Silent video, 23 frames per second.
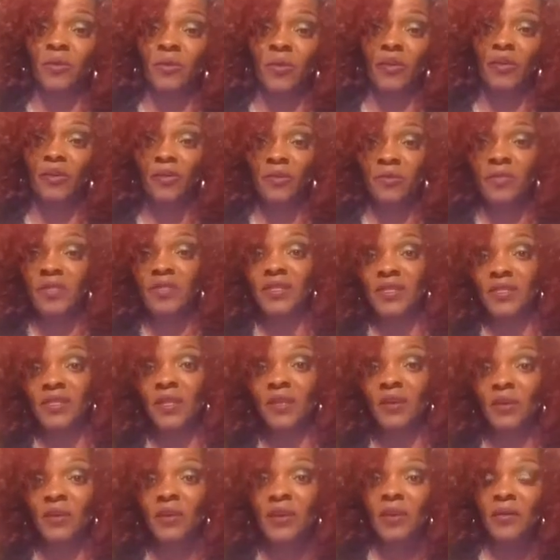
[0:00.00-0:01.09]
bring their business
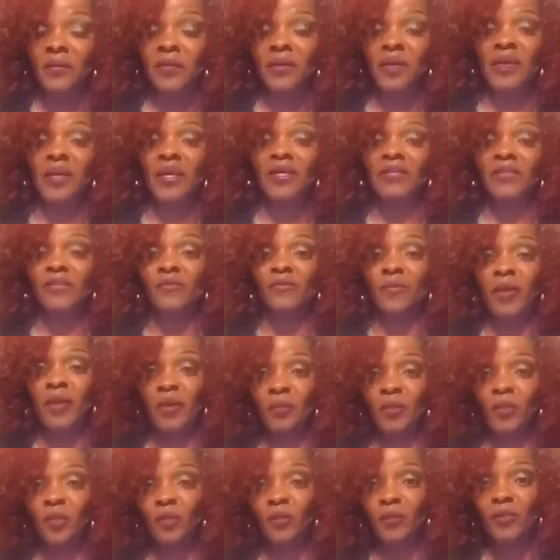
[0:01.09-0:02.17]
there. Because if
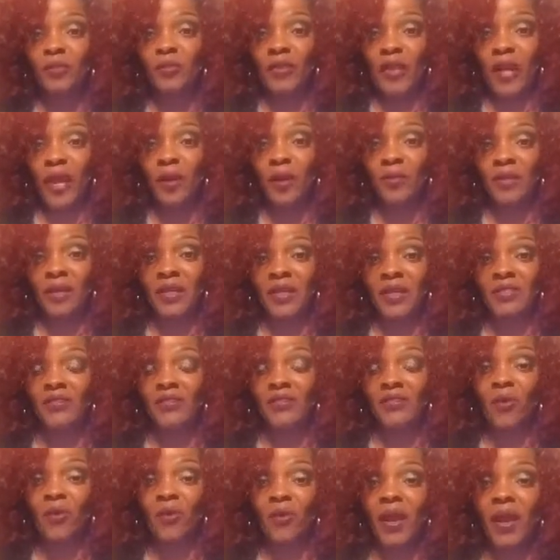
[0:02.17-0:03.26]
people are moving out because of
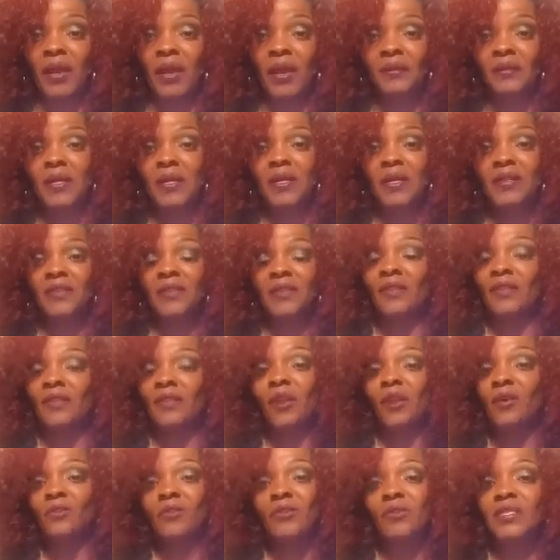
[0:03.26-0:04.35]
crime, then they
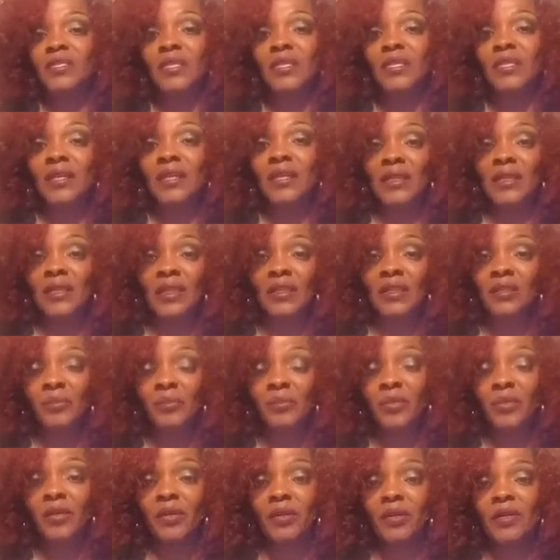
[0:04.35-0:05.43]
don't see a need to
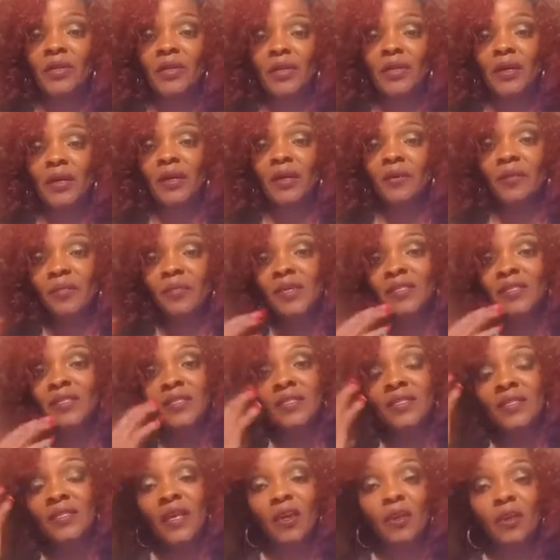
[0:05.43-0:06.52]
put a business
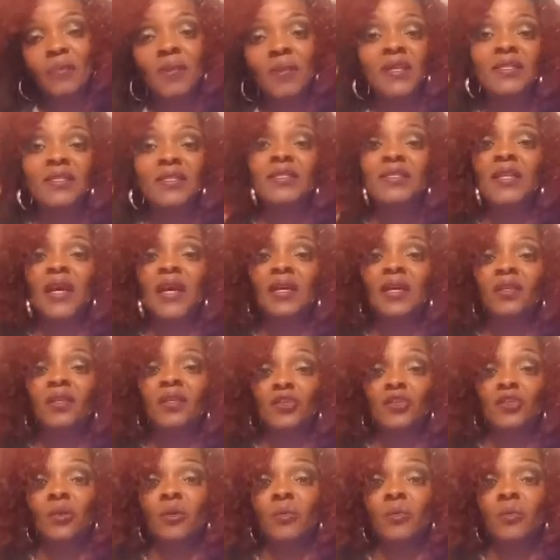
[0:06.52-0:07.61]
there, because it's not going to
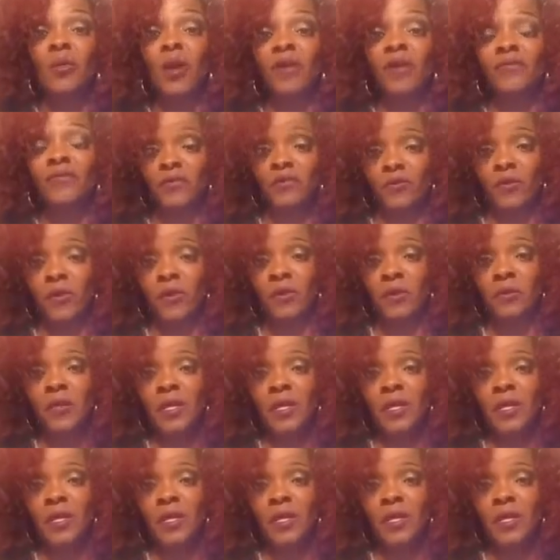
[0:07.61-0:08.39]
turn a profit for them.